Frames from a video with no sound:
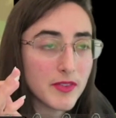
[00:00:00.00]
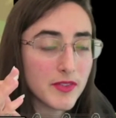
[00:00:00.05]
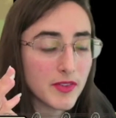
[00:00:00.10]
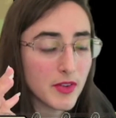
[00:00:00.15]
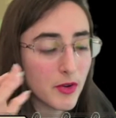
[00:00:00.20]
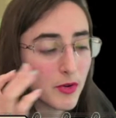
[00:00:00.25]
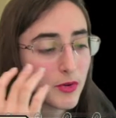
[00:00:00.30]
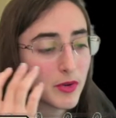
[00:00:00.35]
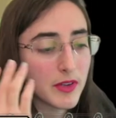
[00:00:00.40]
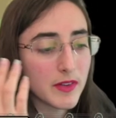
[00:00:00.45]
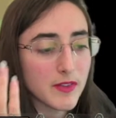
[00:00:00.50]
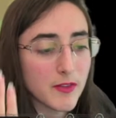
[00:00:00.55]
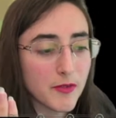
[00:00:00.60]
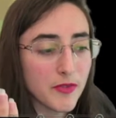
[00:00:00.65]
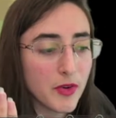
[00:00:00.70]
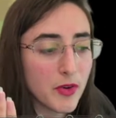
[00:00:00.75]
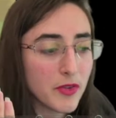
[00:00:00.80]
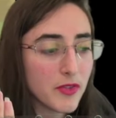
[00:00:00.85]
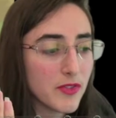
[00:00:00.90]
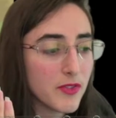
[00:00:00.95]
so is the
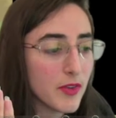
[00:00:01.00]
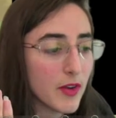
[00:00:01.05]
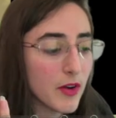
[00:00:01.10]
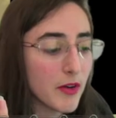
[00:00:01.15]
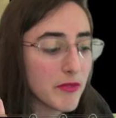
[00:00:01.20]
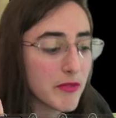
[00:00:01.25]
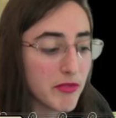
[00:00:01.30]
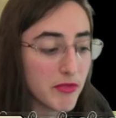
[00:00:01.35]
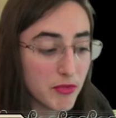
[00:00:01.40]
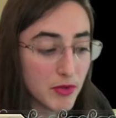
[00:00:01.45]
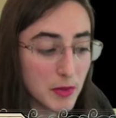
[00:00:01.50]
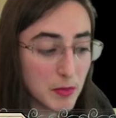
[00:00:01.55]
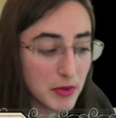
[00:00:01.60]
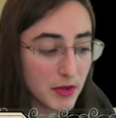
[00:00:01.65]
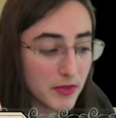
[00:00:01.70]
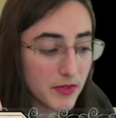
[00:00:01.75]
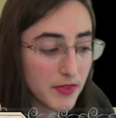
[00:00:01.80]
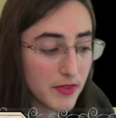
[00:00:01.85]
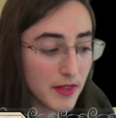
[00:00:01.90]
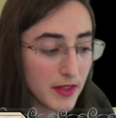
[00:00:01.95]
first of the 3
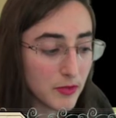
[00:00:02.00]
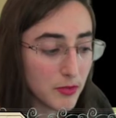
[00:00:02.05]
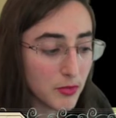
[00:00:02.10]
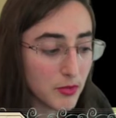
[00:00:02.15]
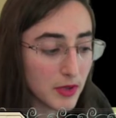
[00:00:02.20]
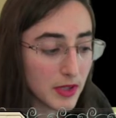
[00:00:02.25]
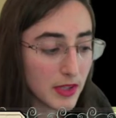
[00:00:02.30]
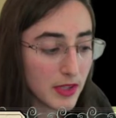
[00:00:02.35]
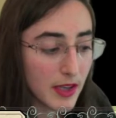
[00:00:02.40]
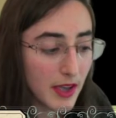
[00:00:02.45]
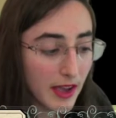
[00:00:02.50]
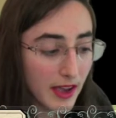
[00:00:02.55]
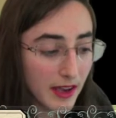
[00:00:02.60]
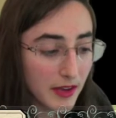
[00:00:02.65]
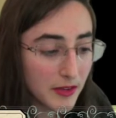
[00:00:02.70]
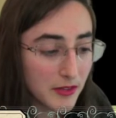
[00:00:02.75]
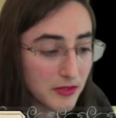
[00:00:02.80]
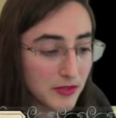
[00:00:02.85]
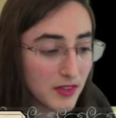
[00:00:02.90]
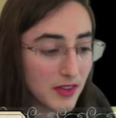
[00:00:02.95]
plants that we
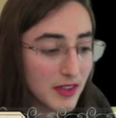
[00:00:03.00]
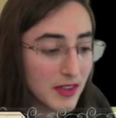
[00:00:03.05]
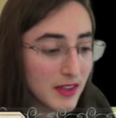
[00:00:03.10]
have.